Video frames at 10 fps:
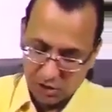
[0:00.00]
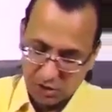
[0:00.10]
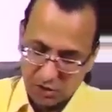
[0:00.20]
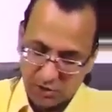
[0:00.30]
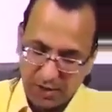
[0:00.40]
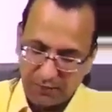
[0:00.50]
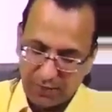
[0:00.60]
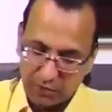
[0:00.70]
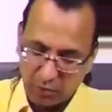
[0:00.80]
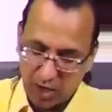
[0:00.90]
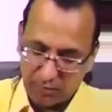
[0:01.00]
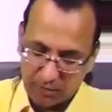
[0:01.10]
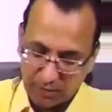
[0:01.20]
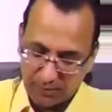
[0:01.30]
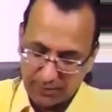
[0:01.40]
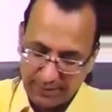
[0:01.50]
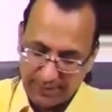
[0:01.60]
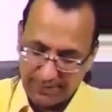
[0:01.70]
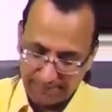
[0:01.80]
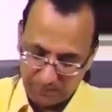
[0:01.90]
stratified squamous
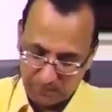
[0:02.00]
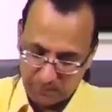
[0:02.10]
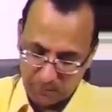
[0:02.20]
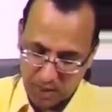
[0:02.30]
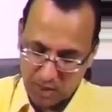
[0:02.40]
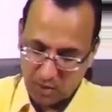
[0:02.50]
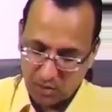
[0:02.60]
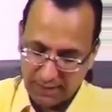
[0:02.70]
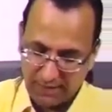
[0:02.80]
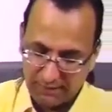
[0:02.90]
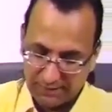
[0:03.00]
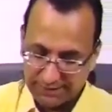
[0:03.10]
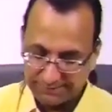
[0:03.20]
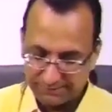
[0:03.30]
epithelium in the oral cavity.